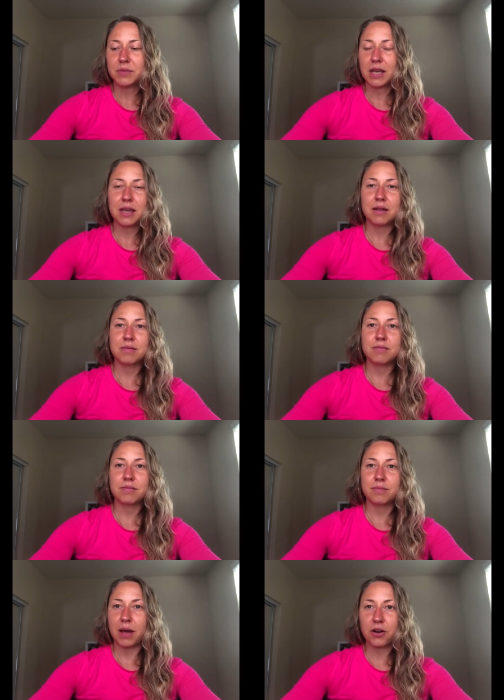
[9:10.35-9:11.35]
taking
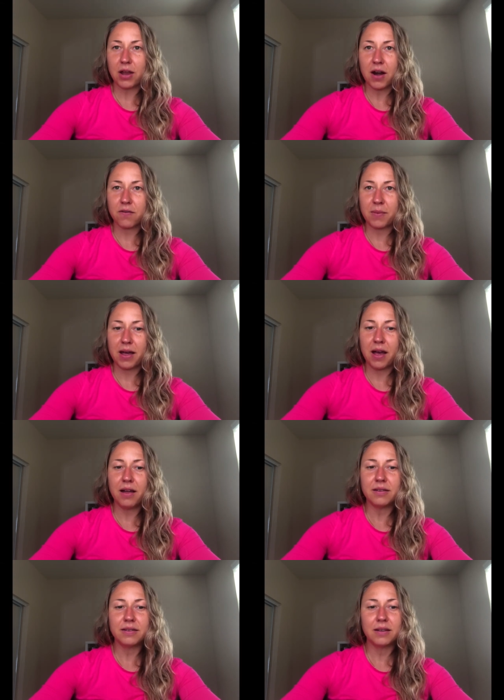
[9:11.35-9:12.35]
better care of my
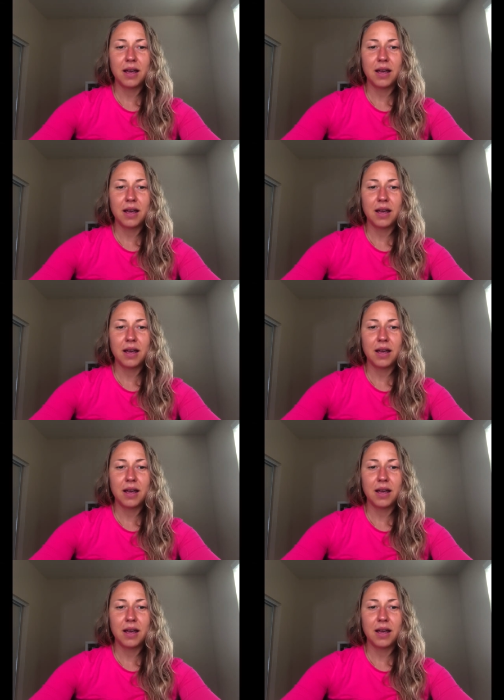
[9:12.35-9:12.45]
health